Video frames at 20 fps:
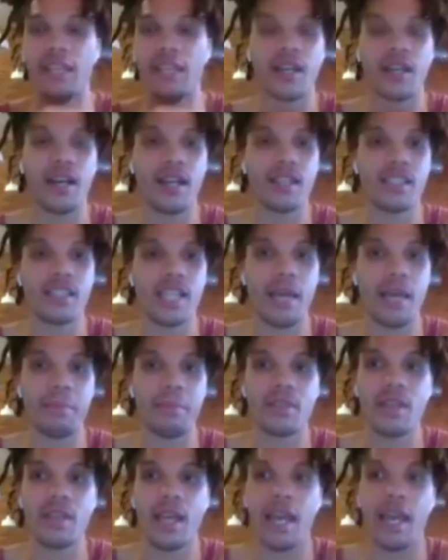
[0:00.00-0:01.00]
the
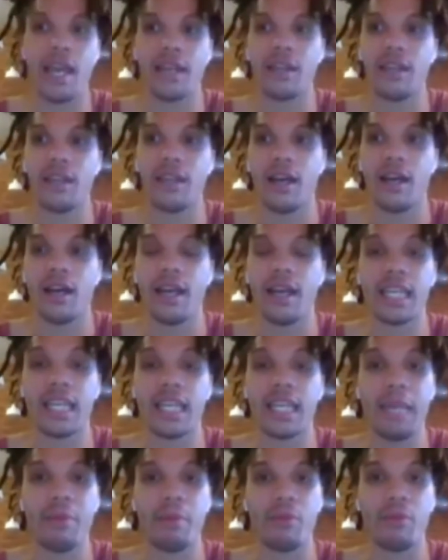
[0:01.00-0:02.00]
concepts and
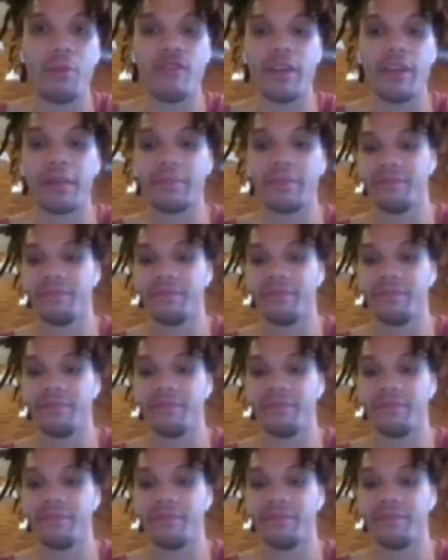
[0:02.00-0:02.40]
keep it moving.